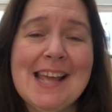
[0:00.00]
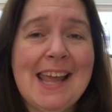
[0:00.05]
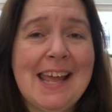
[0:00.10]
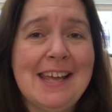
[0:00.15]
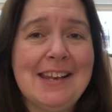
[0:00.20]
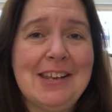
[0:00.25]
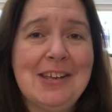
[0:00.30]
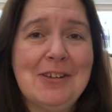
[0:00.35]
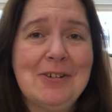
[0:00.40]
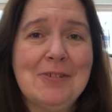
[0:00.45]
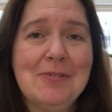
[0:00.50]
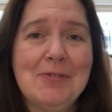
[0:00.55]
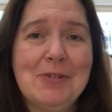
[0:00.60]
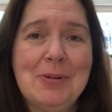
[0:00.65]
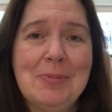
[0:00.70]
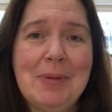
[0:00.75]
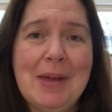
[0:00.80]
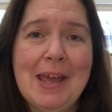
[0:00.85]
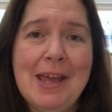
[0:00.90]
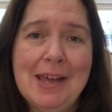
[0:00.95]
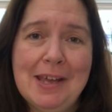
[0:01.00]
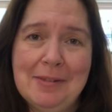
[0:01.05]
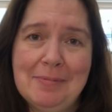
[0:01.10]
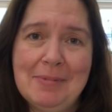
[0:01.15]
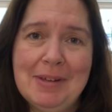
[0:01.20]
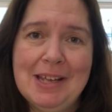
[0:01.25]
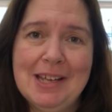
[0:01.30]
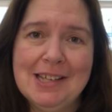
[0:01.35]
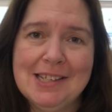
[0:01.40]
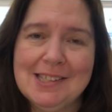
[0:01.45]
Anne here from
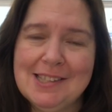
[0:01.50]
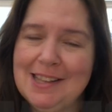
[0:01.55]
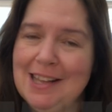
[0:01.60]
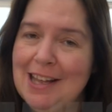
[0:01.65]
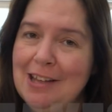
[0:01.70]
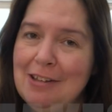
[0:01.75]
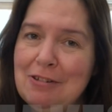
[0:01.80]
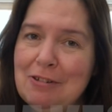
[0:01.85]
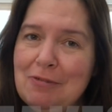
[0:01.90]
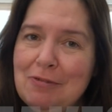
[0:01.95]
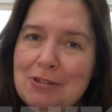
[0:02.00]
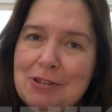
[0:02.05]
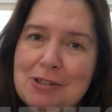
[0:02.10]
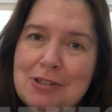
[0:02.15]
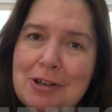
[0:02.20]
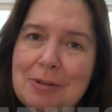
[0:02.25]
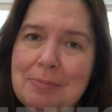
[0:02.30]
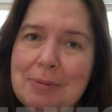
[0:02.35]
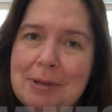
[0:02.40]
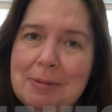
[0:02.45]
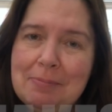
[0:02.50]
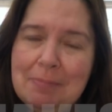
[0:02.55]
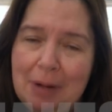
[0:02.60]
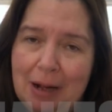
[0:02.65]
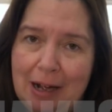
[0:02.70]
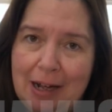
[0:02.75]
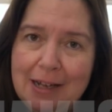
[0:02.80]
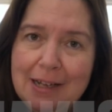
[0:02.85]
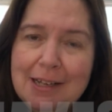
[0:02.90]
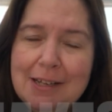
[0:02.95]
Annmakes. Thank you for stopping
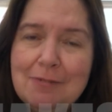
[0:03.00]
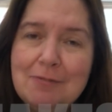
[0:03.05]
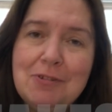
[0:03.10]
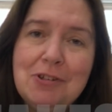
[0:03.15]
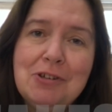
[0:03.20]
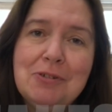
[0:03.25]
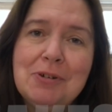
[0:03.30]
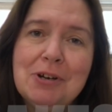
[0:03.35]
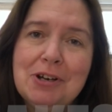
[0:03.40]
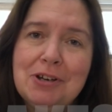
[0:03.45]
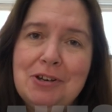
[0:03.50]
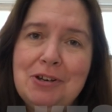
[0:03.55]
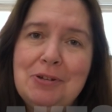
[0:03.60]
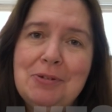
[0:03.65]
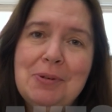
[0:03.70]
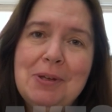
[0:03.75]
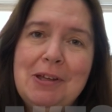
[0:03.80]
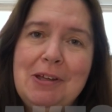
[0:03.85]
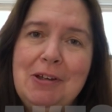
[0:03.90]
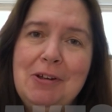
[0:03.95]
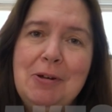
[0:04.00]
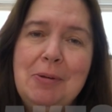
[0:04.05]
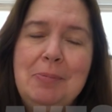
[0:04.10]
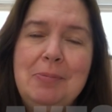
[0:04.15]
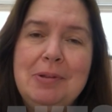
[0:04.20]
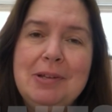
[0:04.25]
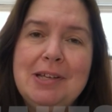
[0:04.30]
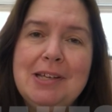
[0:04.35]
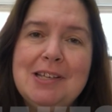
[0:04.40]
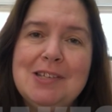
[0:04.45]
by. If you are new here,
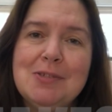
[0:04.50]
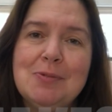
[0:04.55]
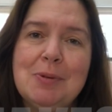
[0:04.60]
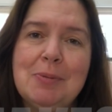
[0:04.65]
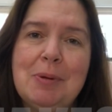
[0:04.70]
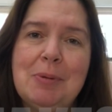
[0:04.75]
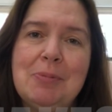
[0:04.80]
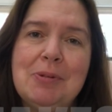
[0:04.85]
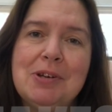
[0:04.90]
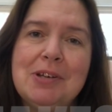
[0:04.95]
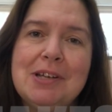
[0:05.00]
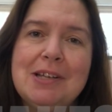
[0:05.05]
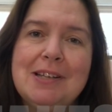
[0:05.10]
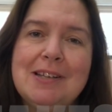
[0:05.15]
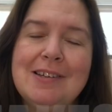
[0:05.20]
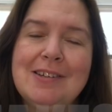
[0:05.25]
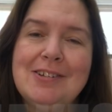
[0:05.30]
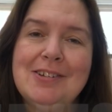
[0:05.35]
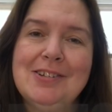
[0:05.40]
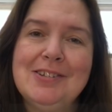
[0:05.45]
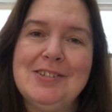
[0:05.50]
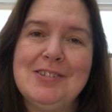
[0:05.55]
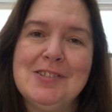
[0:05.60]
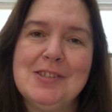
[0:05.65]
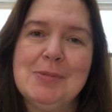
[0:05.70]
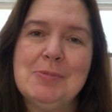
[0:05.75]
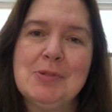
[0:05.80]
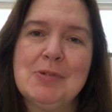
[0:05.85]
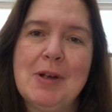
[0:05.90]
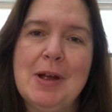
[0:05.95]
please remember to click on the
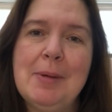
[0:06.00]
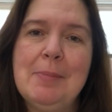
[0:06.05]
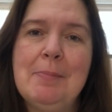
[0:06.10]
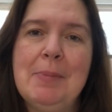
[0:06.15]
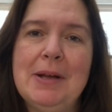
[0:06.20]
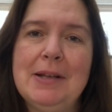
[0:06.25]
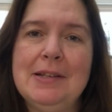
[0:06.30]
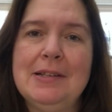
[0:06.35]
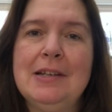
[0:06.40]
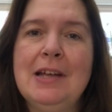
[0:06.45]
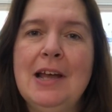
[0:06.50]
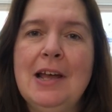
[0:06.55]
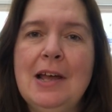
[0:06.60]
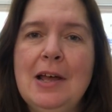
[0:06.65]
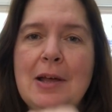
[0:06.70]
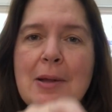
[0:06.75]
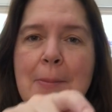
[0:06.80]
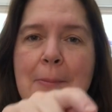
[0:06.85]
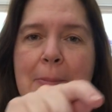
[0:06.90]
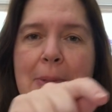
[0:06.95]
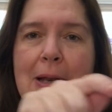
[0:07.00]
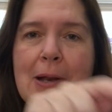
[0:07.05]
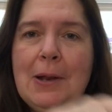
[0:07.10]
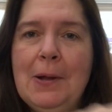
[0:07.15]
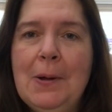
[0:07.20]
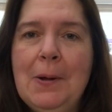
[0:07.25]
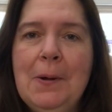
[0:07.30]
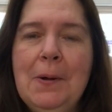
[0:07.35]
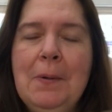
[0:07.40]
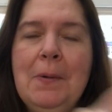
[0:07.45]
subscribe button
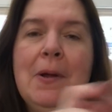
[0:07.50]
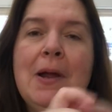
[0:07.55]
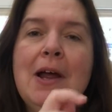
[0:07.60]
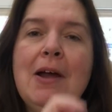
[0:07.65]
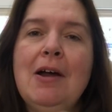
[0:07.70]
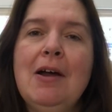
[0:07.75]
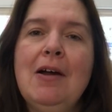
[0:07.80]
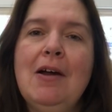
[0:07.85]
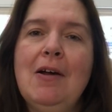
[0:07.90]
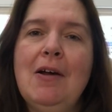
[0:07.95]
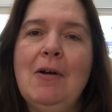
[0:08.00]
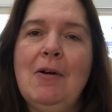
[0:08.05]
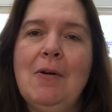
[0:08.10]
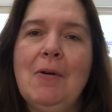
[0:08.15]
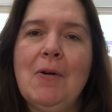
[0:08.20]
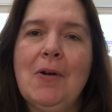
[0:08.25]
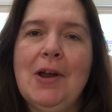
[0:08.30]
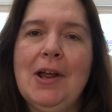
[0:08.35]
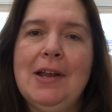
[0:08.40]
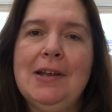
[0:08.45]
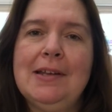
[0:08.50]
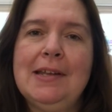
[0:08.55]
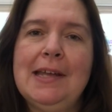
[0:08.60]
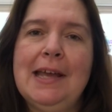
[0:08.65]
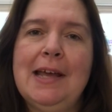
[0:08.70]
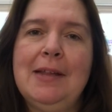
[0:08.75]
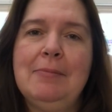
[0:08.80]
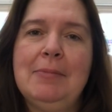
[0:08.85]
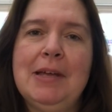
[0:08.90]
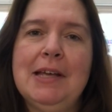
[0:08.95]
below or on the
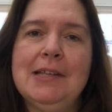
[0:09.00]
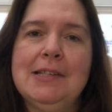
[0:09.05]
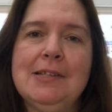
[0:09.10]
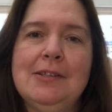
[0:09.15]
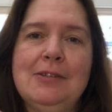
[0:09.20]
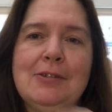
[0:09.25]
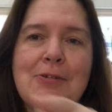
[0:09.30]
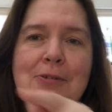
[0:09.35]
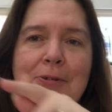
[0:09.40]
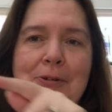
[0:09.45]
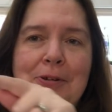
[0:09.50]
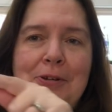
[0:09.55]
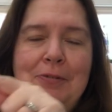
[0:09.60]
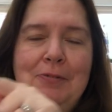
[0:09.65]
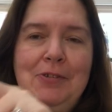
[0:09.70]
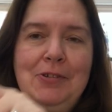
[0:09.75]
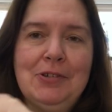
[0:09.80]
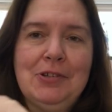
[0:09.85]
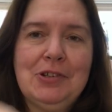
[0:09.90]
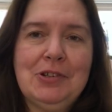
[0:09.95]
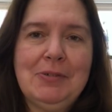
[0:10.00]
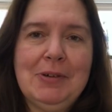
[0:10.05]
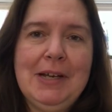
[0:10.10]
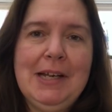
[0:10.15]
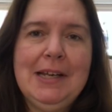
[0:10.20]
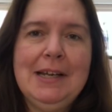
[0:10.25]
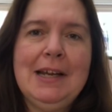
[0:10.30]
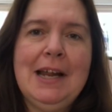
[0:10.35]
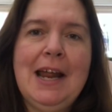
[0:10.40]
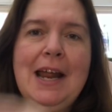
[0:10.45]
Annmakes in the corner of your
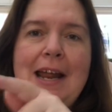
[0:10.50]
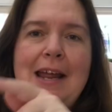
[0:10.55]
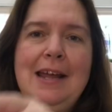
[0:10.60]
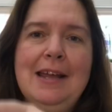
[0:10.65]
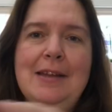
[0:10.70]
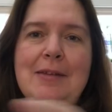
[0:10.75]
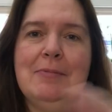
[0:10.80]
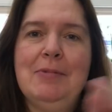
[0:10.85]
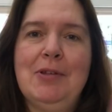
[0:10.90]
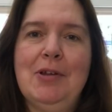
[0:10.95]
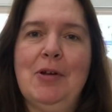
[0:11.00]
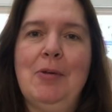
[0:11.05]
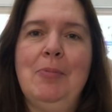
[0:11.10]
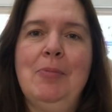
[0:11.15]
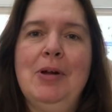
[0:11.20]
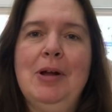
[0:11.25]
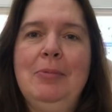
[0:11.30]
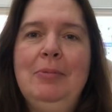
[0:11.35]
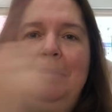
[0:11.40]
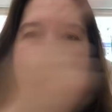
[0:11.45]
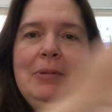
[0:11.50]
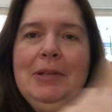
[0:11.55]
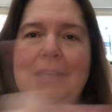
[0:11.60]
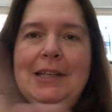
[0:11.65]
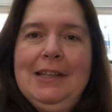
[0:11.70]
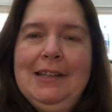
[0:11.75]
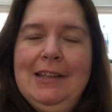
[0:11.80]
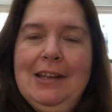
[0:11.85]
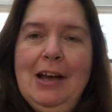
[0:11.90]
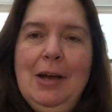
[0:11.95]
screen. And they're
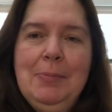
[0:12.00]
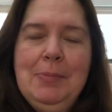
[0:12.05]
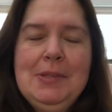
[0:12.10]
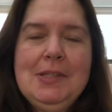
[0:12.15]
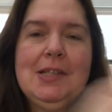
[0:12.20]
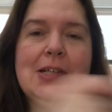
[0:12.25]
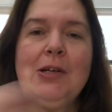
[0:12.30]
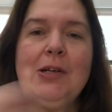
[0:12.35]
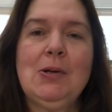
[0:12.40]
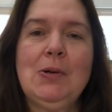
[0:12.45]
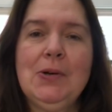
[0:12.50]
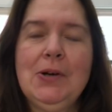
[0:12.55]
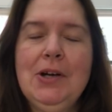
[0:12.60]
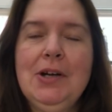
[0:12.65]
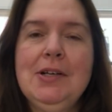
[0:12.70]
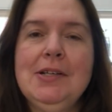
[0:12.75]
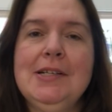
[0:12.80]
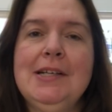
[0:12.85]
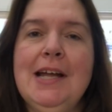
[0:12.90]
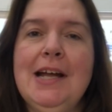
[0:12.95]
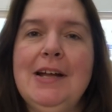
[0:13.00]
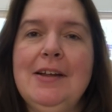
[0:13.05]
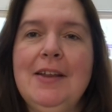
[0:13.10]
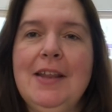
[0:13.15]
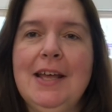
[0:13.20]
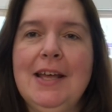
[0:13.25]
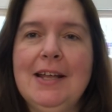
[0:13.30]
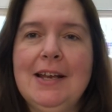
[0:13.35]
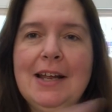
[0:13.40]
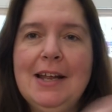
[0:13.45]
probably in the opposite corners now
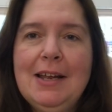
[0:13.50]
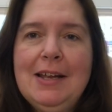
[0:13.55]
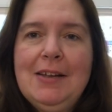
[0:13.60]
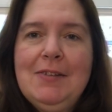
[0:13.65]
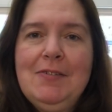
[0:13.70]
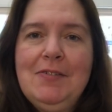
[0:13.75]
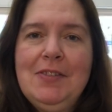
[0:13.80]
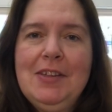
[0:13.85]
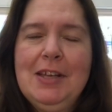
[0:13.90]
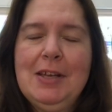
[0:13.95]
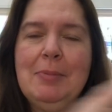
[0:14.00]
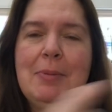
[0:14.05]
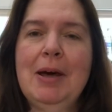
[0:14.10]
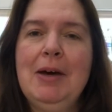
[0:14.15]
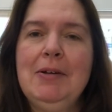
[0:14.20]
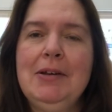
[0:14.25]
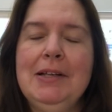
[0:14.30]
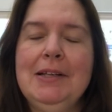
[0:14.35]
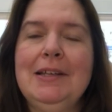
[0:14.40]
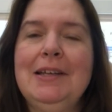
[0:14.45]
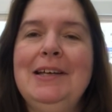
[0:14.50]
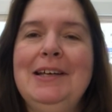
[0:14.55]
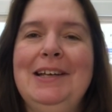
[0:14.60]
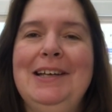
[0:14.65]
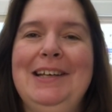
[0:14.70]
that I think about it.